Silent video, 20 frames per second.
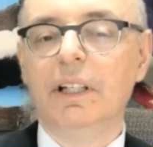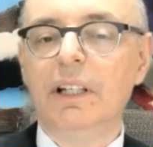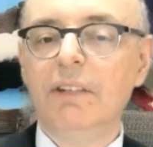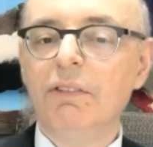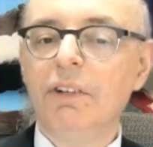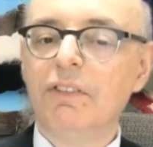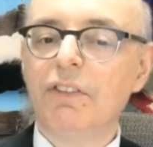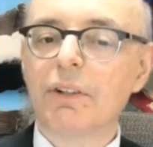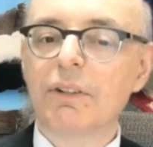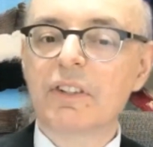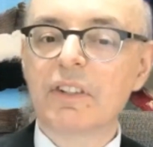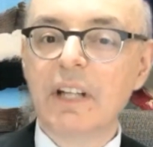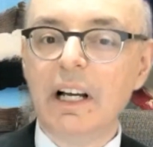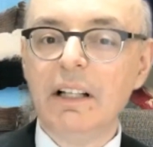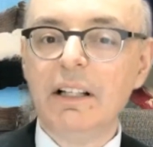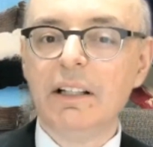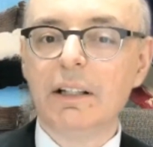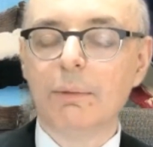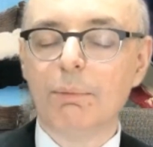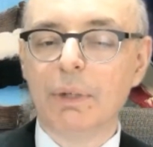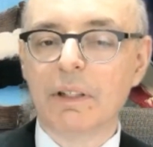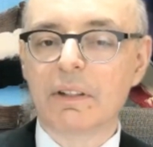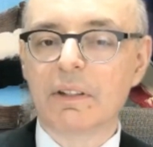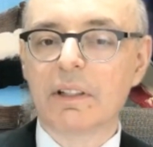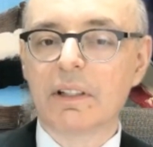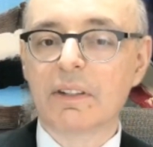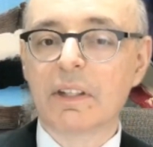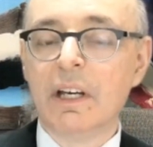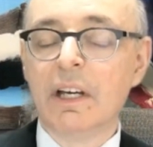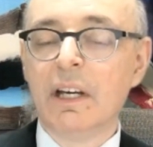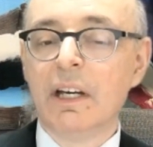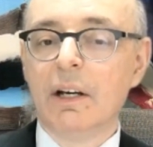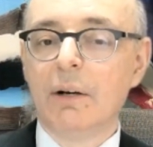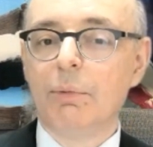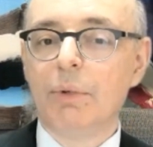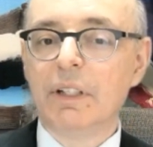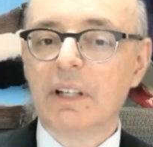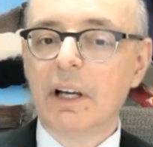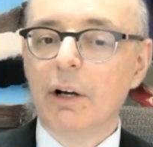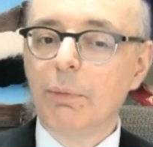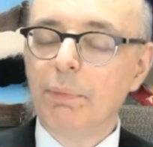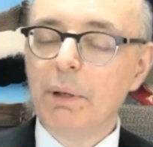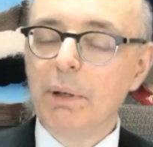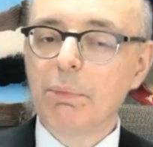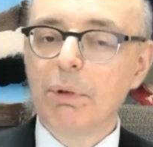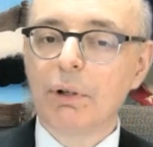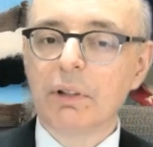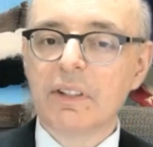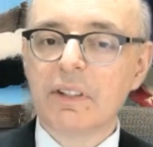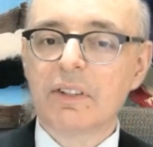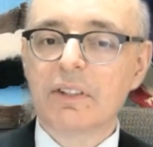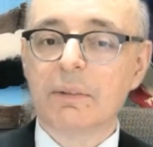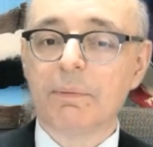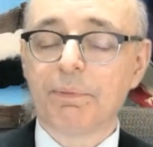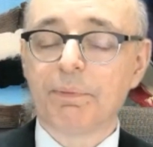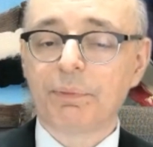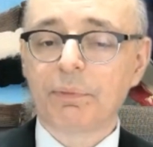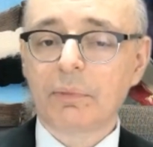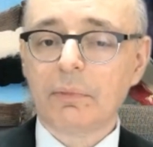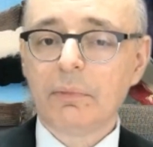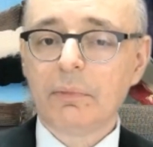Even if you're selling the business, we tell people, listen,